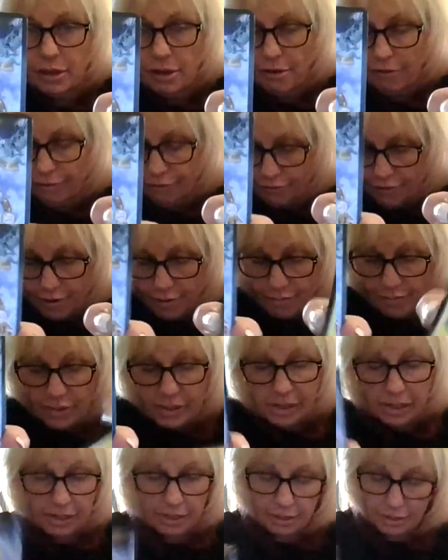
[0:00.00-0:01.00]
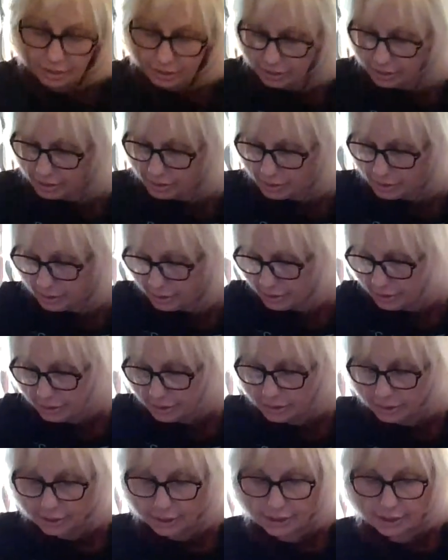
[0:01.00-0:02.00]
from
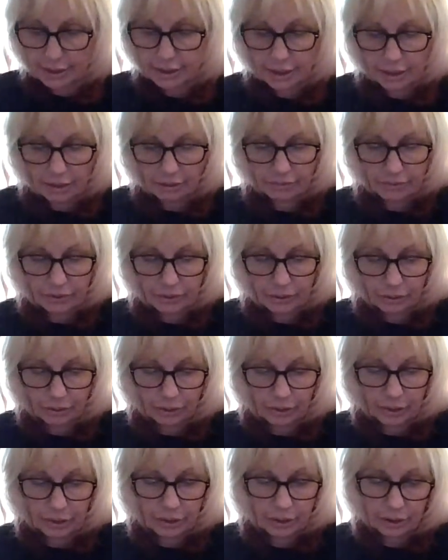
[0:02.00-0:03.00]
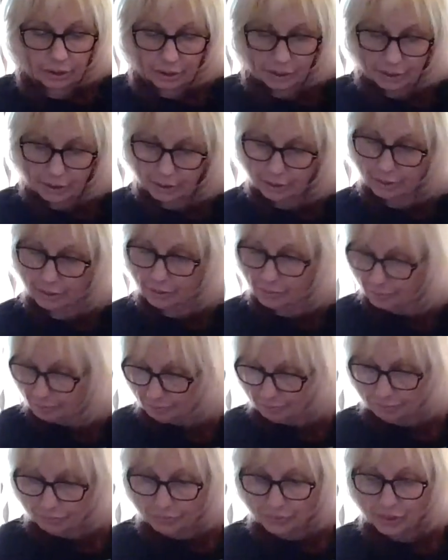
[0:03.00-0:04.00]
the Ten of Swords
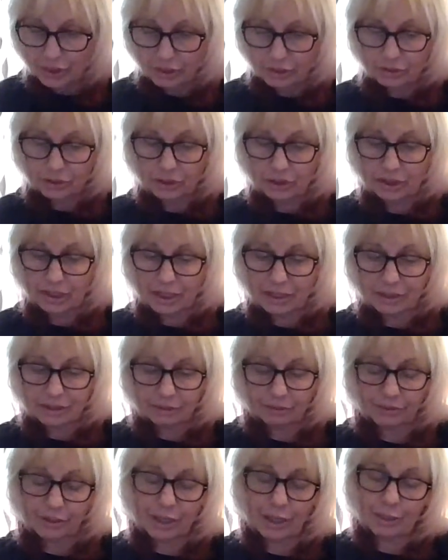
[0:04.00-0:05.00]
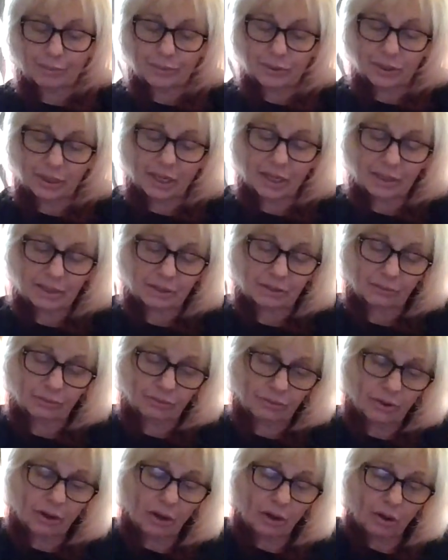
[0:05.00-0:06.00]
to the Ace of Cups, Ace of
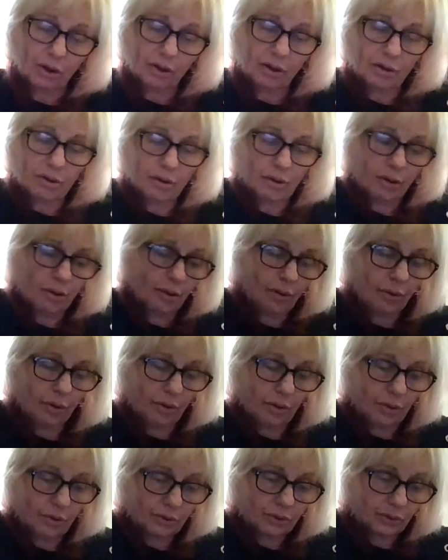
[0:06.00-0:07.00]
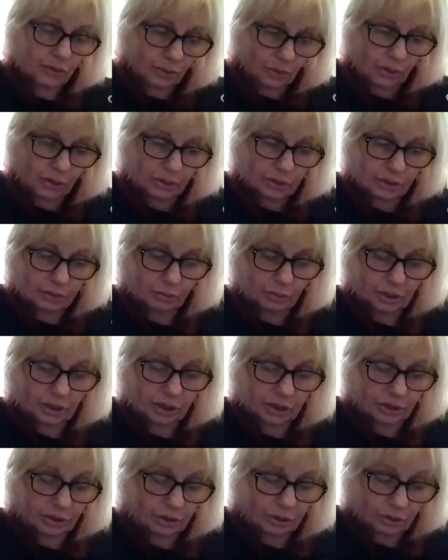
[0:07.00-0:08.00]
Swords, which
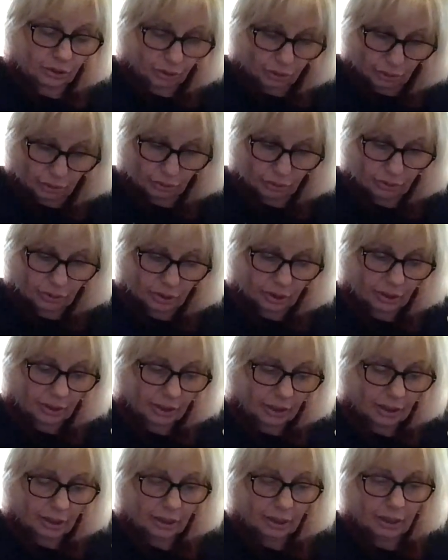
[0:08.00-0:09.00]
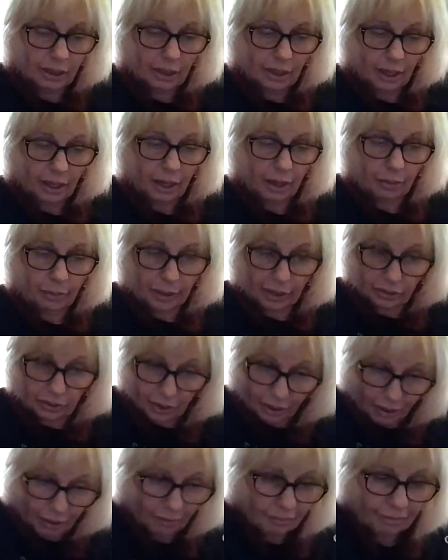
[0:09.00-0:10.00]
is the truth about
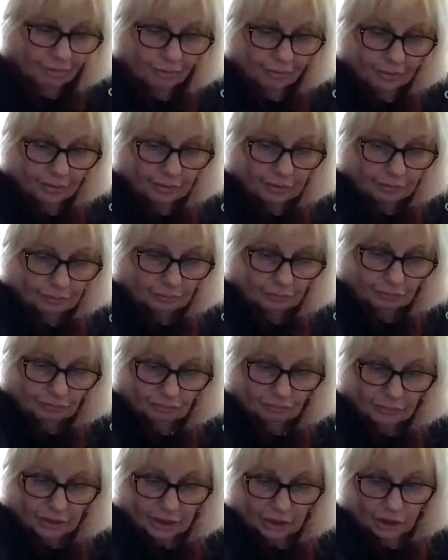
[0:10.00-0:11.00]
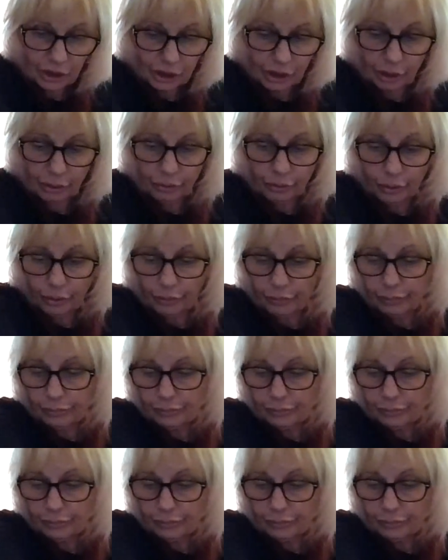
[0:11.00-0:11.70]
love. In general.